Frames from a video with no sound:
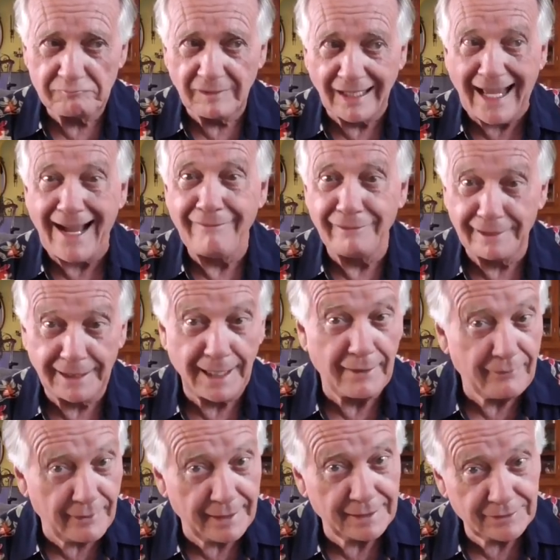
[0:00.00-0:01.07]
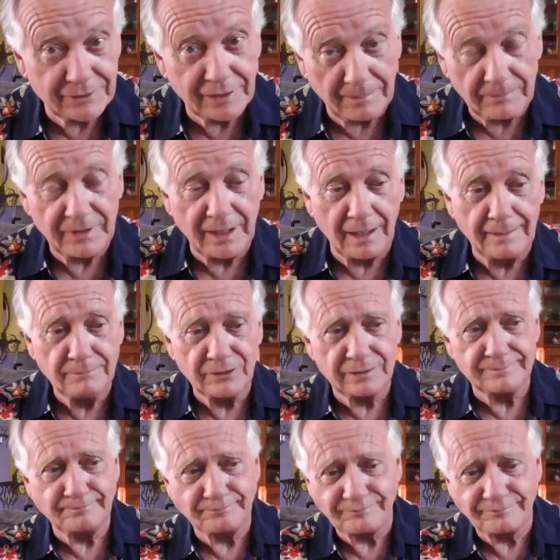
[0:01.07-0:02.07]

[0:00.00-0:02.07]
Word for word: laughing at things sometimes,